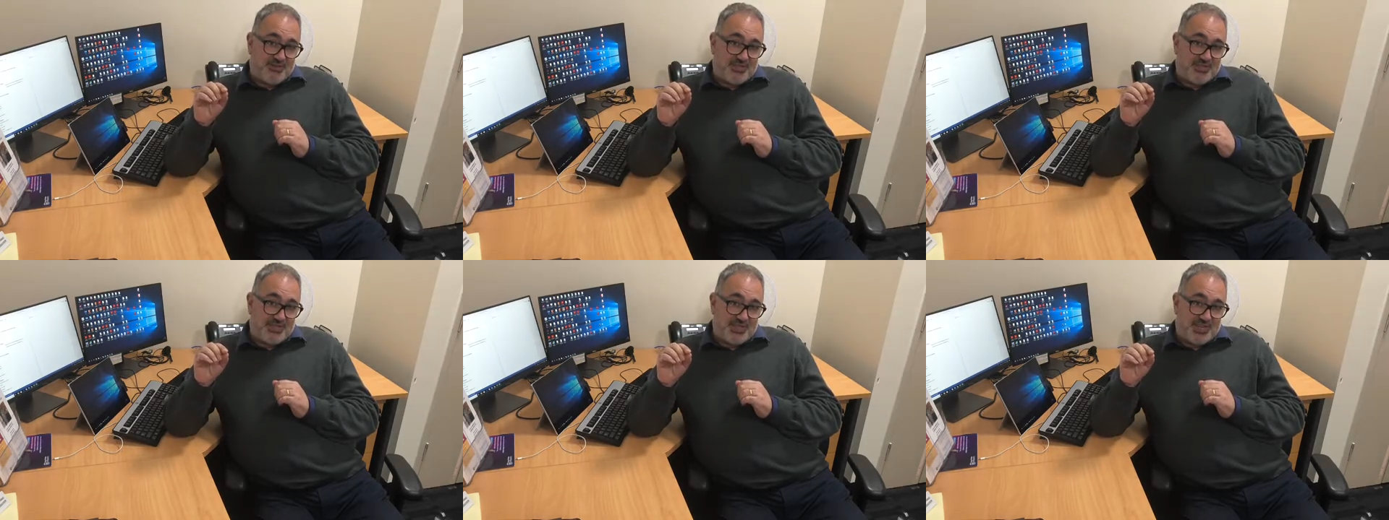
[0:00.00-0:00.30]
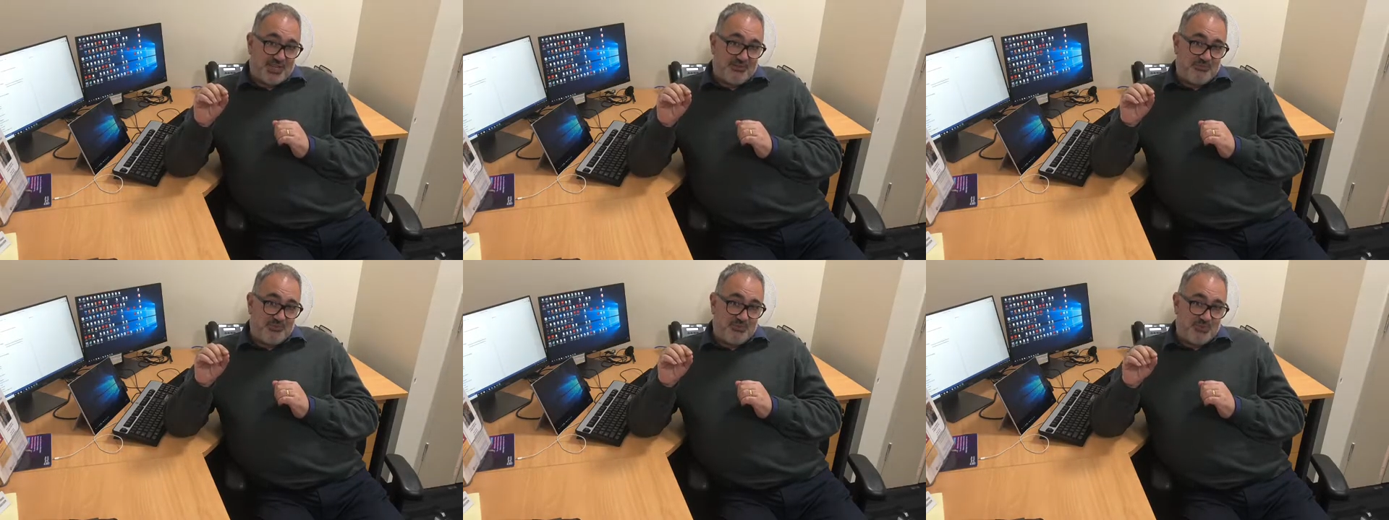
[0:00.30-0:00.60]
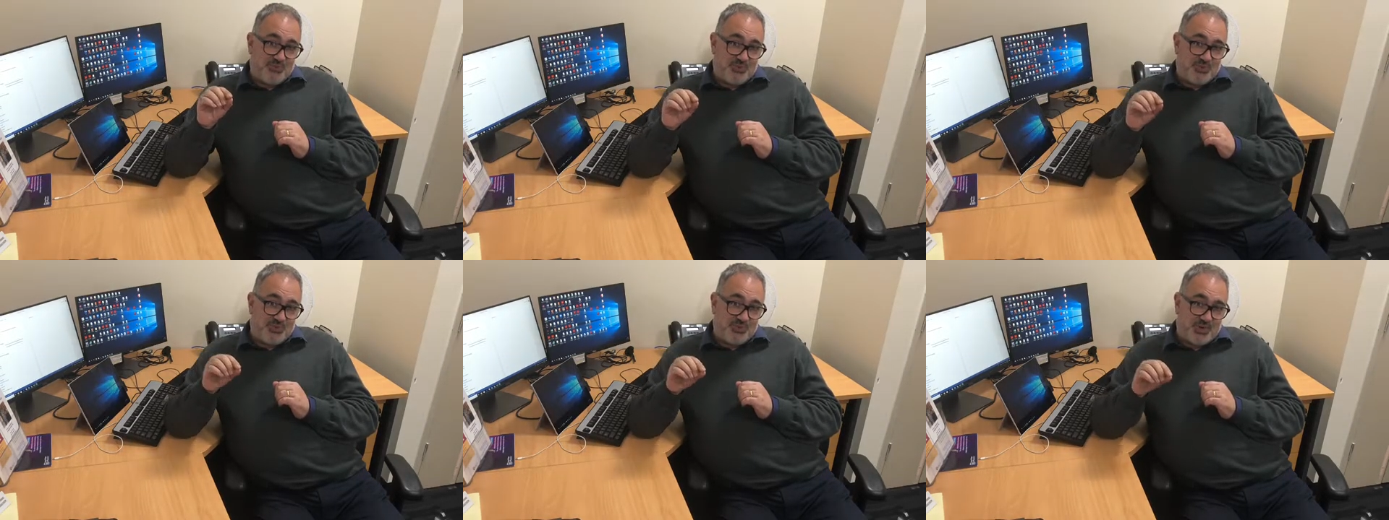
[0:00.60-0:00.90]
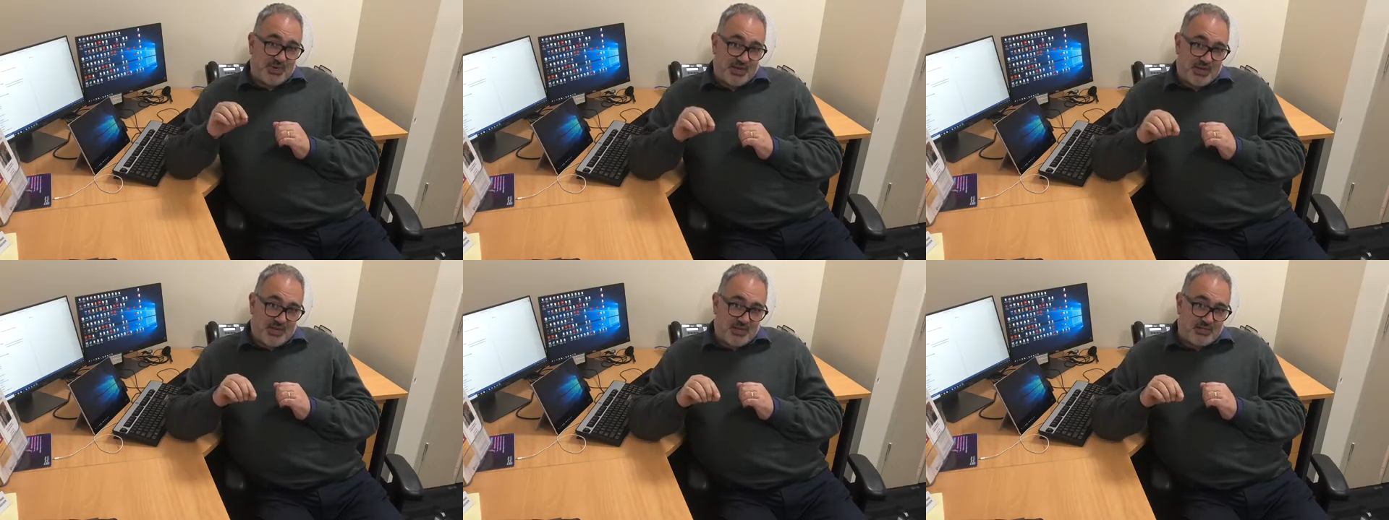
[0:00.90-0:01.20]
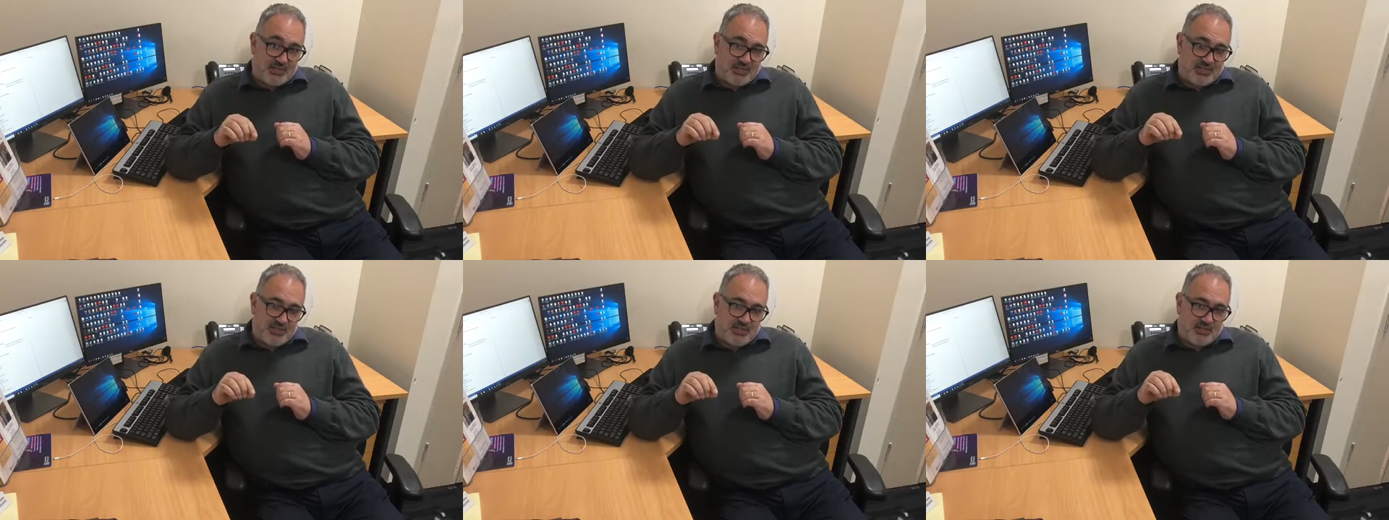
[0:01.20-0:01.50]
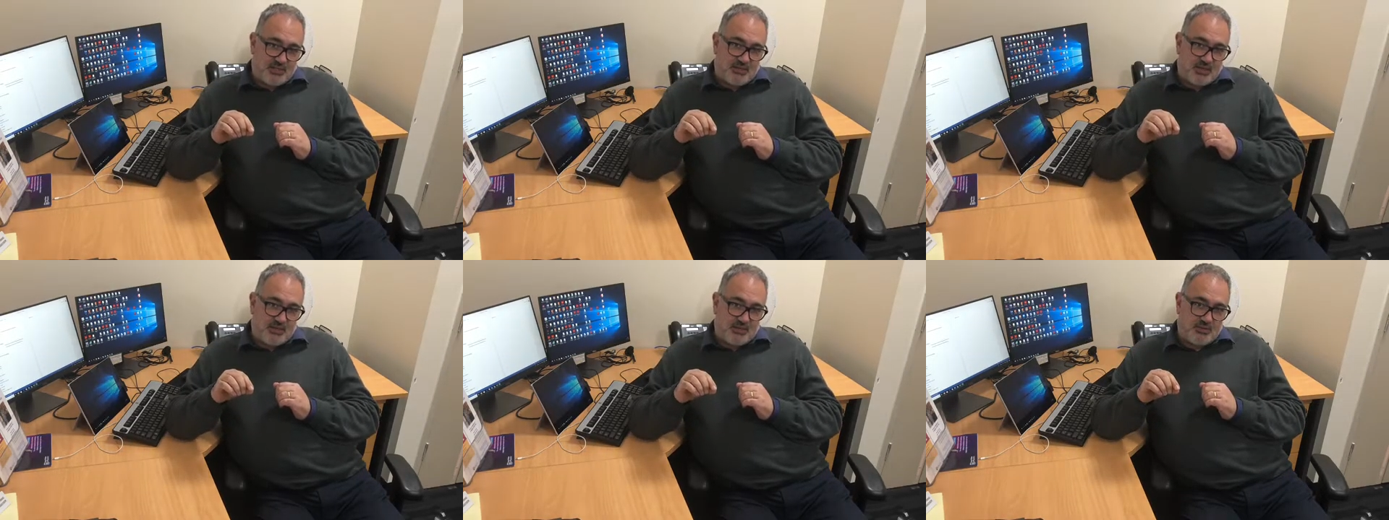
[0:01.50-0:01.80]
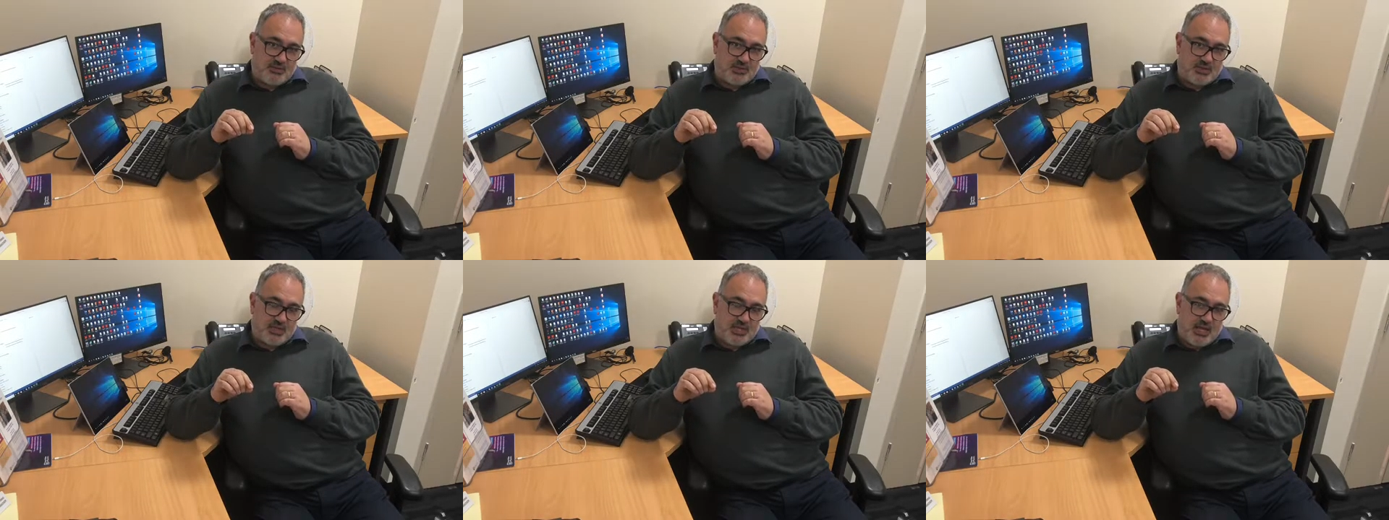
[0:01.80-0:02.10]
same short acting
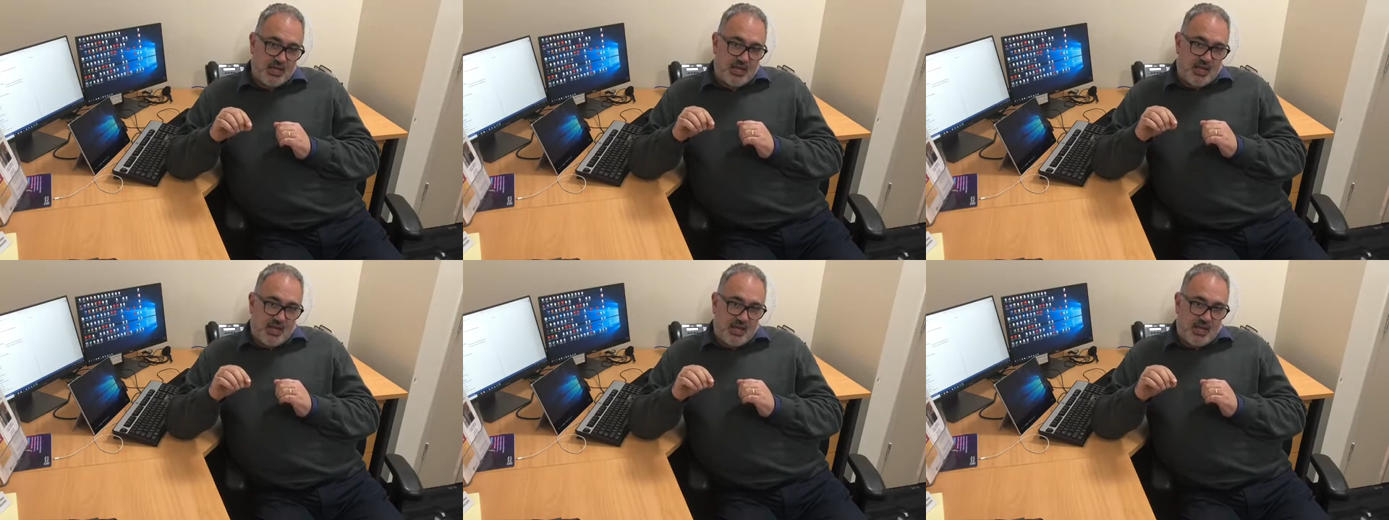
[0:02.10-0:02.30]
dose.